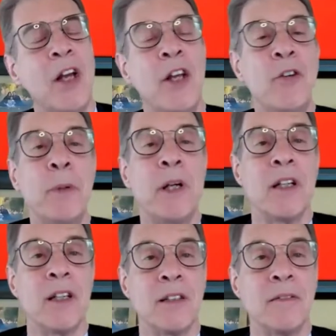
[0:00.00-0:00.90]
You've been
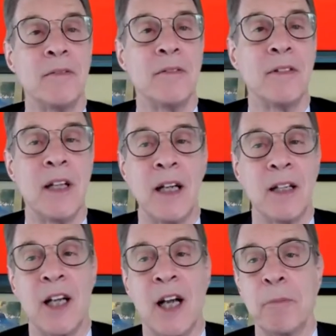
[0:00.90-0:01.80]
a, a
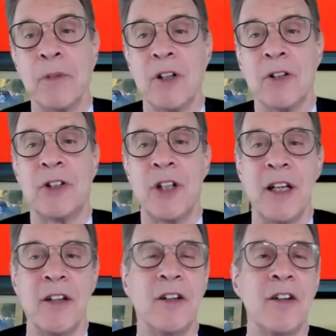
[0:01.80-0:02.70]
top
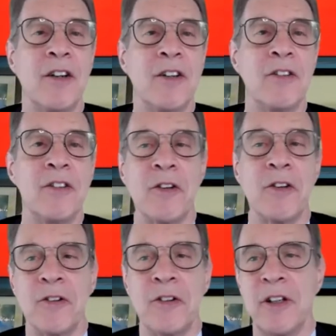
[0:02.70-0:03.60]
negotiator on
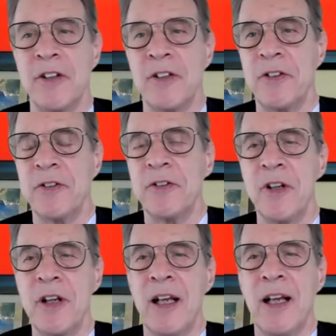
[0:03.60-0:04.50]
North Korean issues.
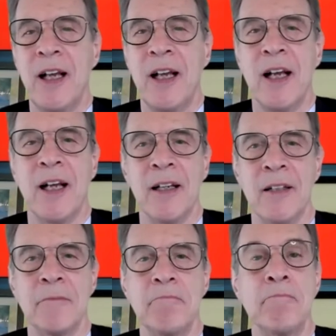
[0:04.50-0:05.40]

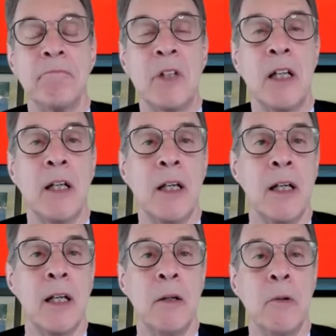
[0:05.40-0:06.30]
Uh,
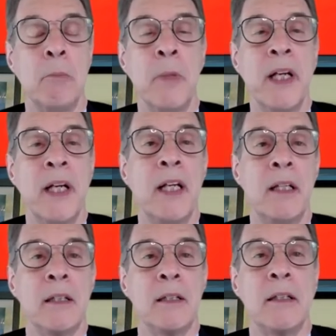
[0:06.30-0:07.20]

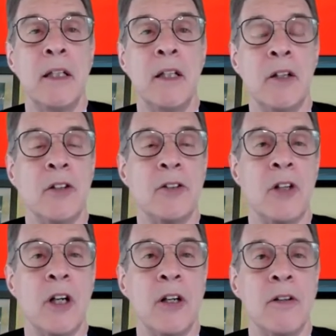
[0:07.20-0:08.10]
many years
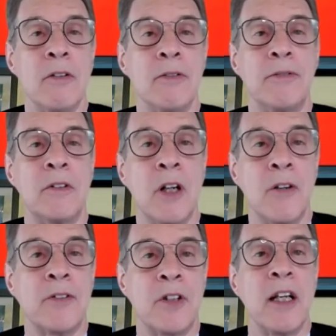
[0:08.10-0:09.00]
of
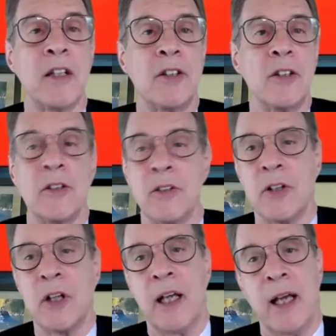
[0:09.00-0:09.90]
tough
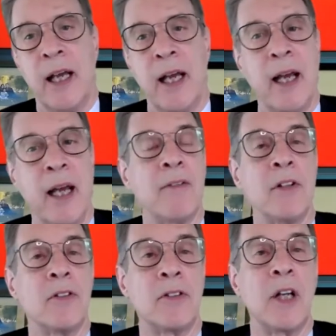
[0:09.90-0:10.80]
sanctions
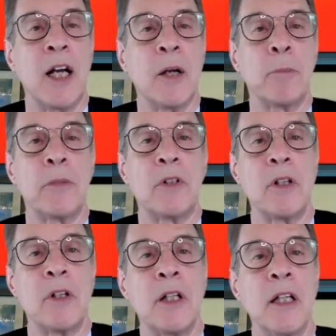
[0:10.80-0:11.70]
haven't stopped
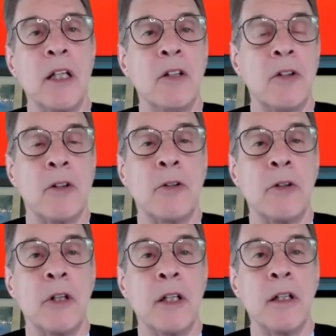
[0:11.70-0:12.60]
the North
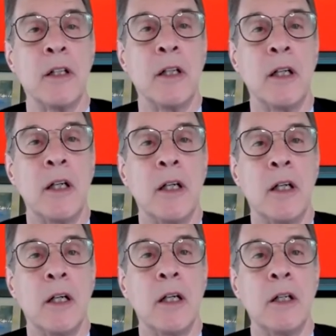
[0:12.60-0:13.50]
Korean
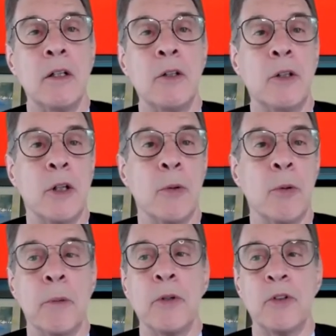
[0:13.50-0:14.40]
uh, nuclear
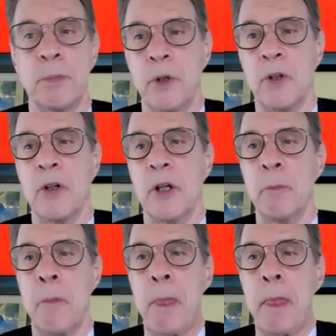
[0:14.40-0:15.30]
weapons
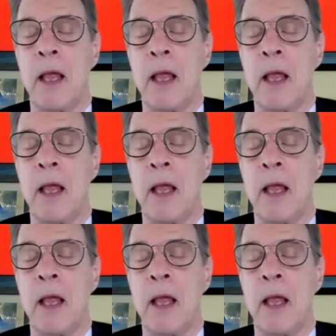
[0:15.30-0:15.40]
program.